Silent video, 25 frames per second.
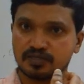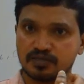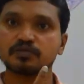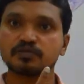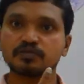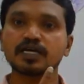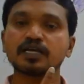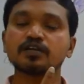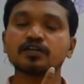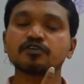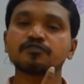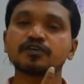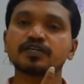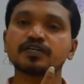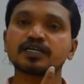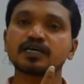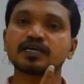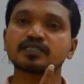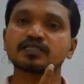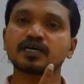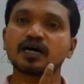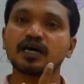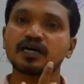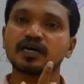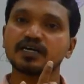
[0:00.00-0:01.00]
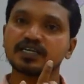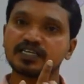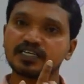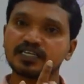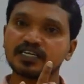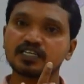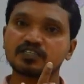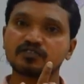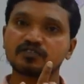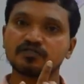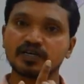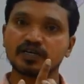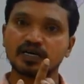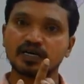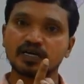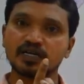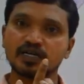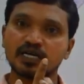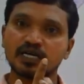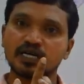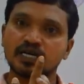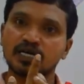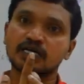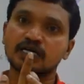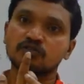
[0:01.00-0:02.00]
Then if you take the index finger,
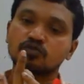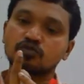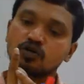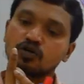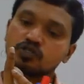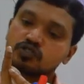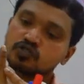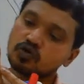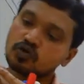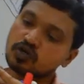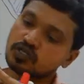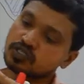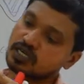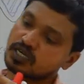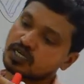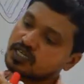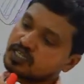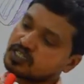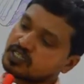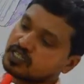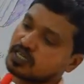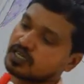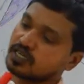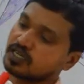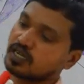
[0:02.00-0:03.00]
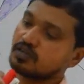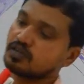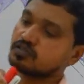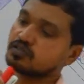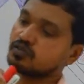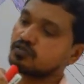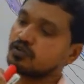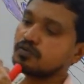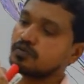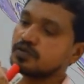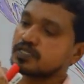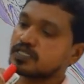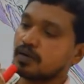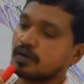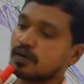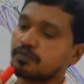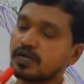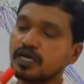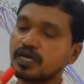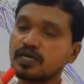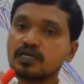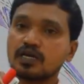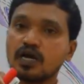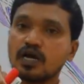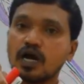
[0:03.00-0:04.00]
those dorsal digital nerves will be
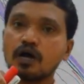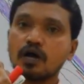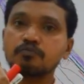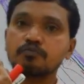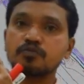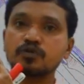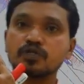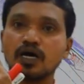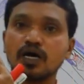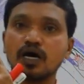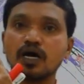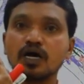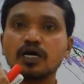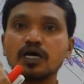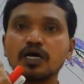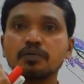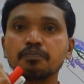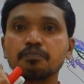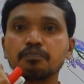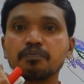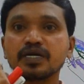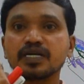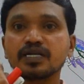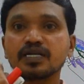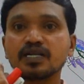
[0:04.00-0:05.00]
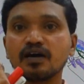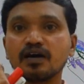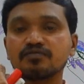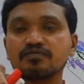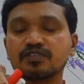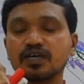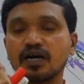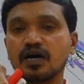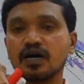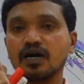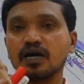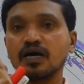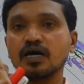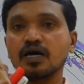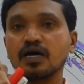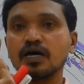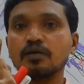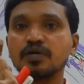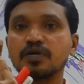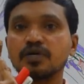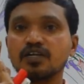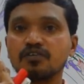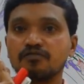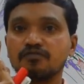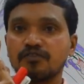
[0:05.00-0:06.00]
supplying up to the middle of the
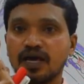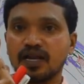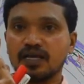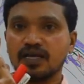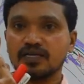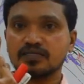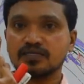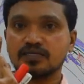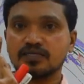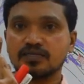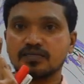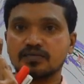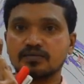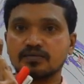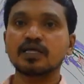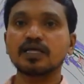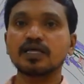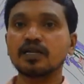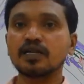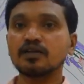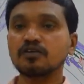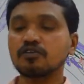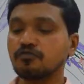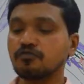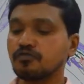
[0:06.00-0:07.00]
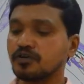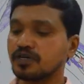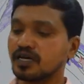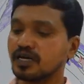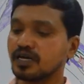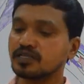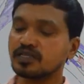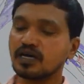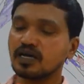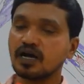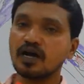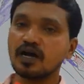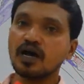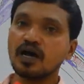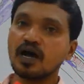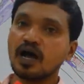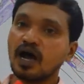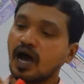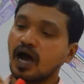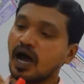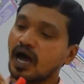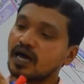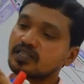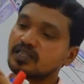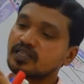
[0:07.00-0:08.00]
middle phalanx. Then if you take the
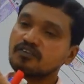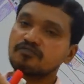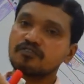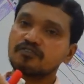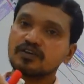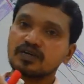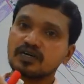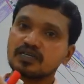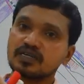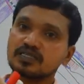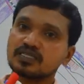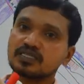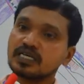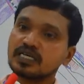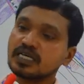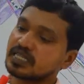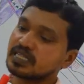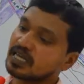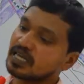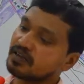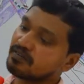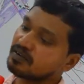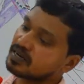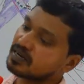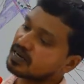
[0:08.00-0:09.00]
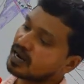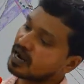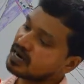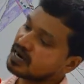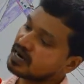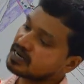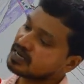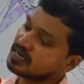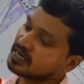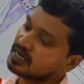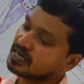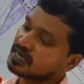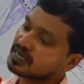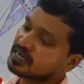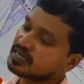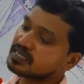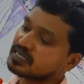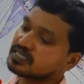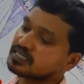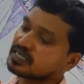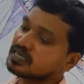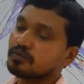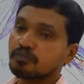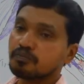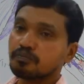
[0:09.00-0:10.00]
other fingers, they will not
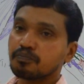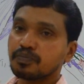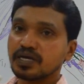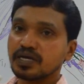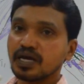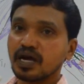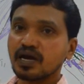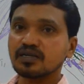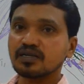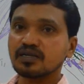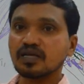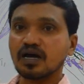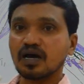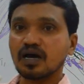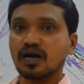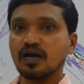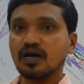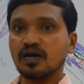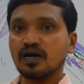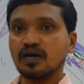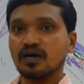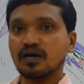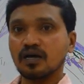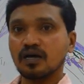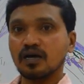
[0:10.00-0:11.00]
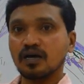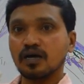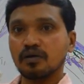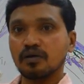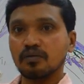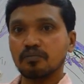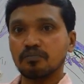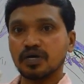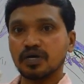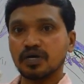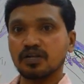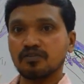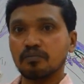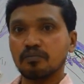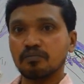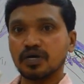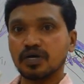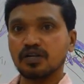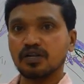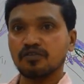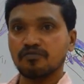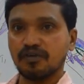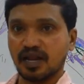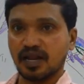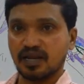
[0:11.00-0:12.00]
reach beyond the base of
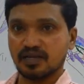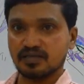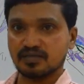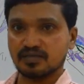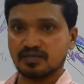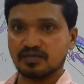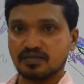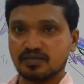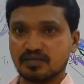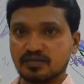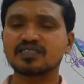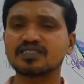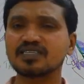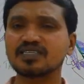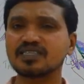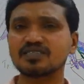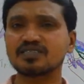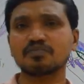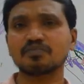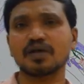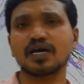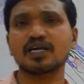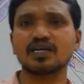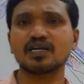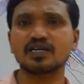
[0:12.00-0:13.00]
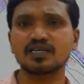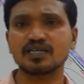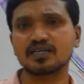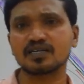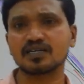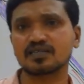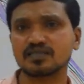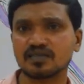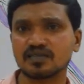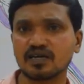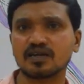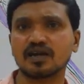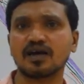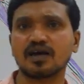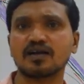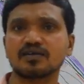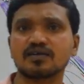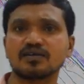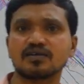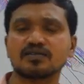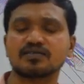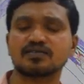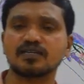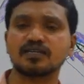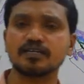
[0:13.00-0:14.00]
middle phalanx. These minor details are not
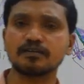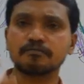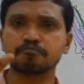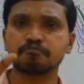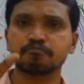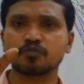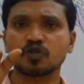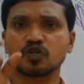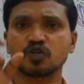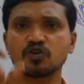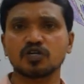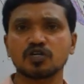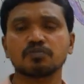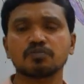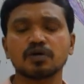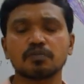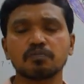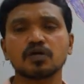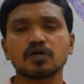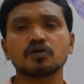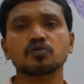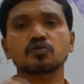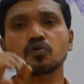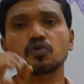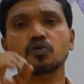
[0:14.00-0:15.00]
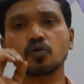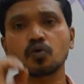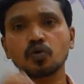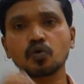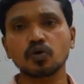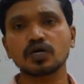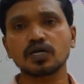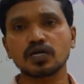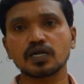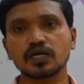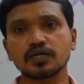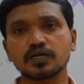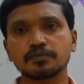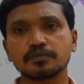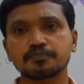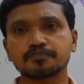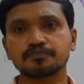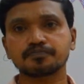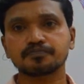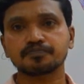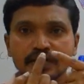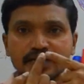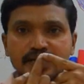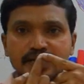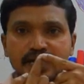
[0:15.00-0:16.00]
necessary. You remember only
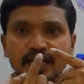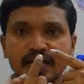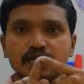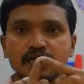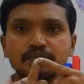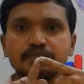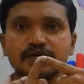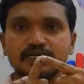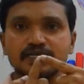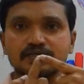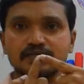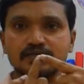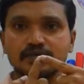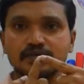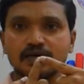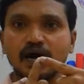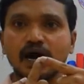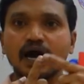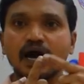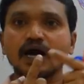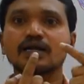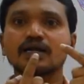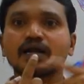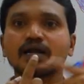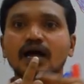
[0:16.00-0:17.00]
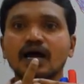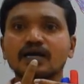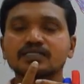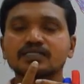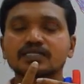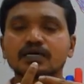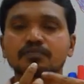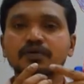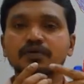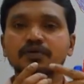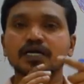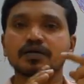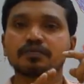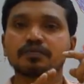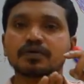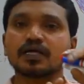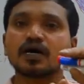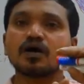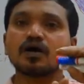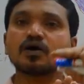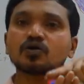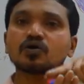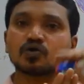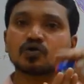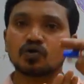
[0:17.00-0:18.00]
nail beds are not supplied by
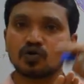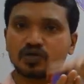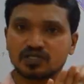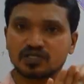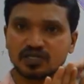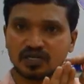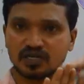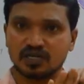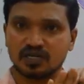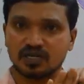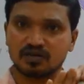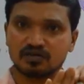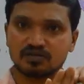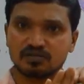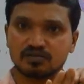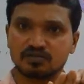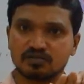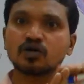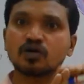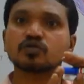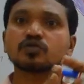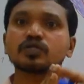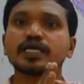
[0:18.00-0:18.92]
the dorsal nerves.